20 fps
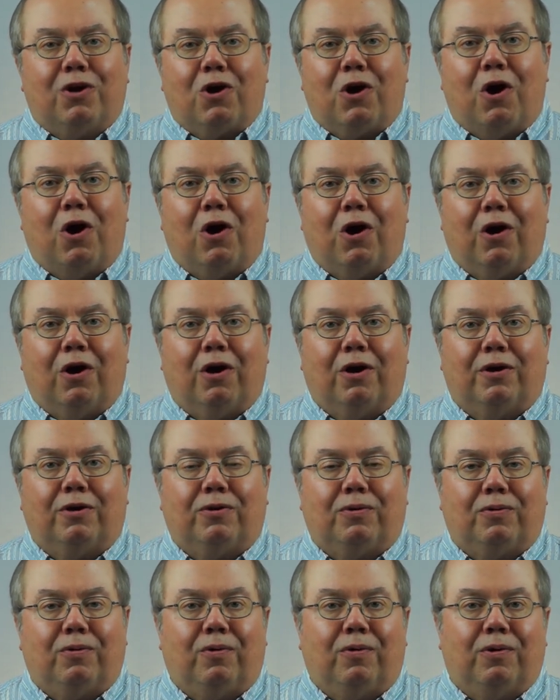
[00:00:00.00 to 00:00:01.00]

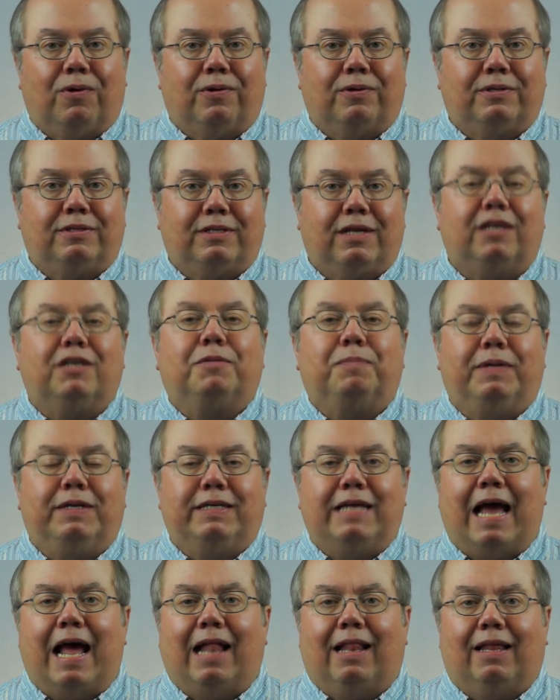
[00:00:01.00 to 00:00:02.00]
card or
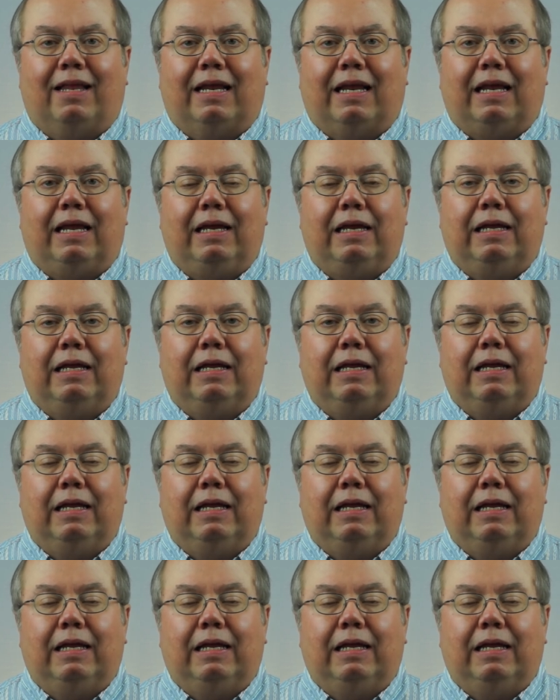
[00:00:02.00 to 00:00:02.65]
sentimentality.